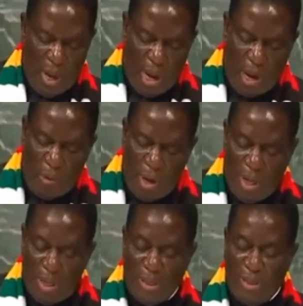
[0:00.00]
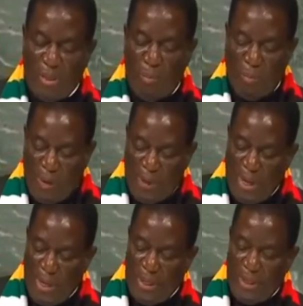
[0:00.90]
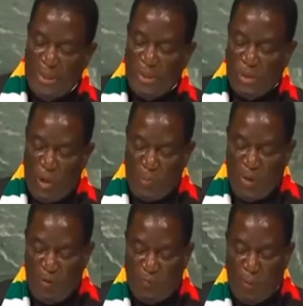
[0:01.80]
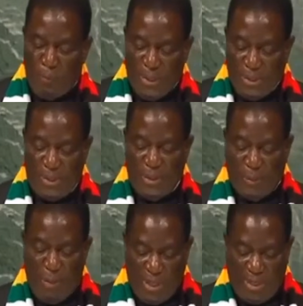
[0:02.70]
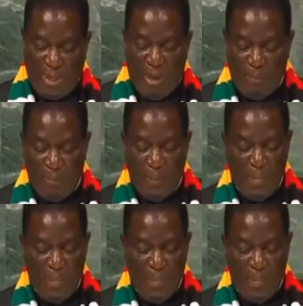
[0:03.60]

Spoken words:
Our Zimbabwe is open for business mantra